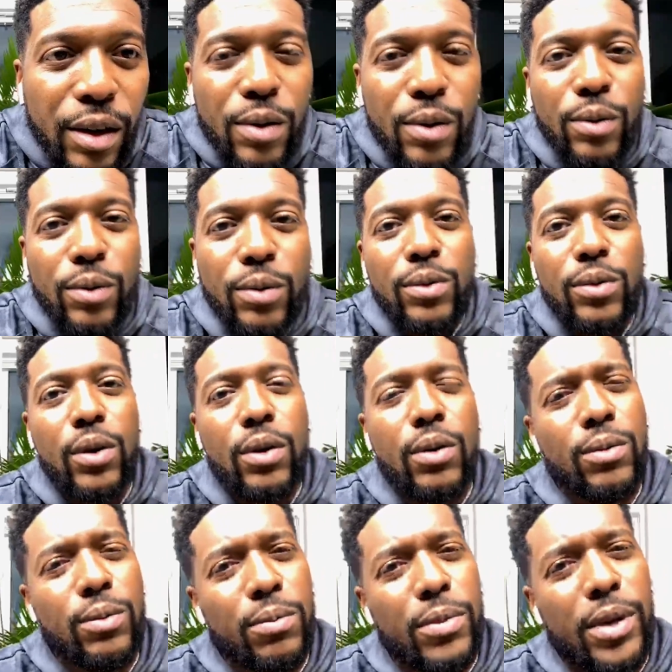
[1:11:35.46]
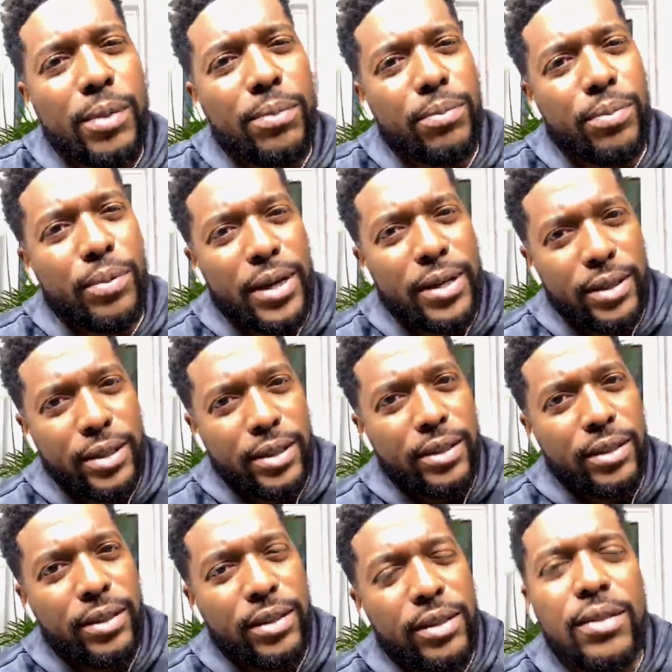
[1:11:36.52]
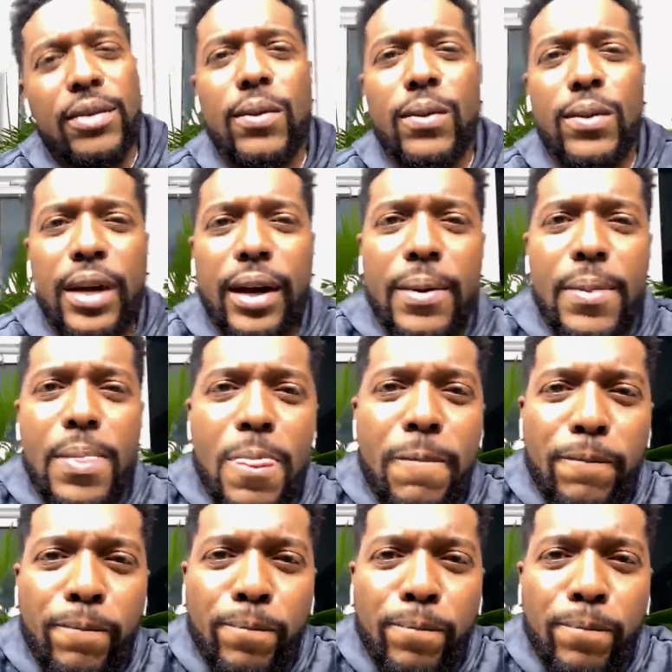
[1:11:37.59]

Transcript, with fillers: Oh, my brother. Okay.